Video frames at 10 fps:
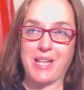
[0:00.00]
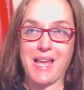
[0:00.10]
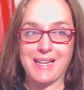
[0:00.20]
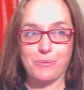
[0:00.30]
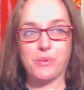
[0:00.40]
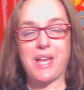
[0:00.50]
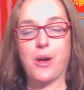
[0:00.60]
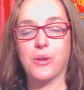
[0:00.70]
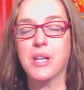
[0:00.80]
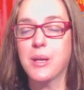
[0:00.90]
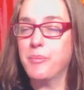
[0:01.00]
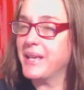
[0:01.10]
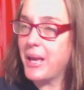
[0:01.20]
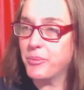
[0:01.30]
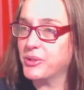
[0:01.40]
planet without
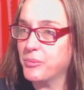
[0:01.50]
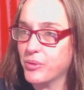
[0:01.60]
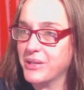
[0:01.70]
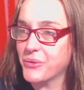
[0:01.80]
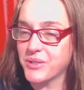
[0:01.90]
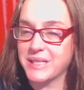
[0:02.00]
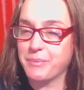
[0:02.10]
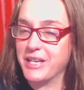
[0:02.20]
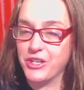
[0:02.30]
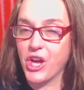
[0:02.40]
being able to breathe or to speak?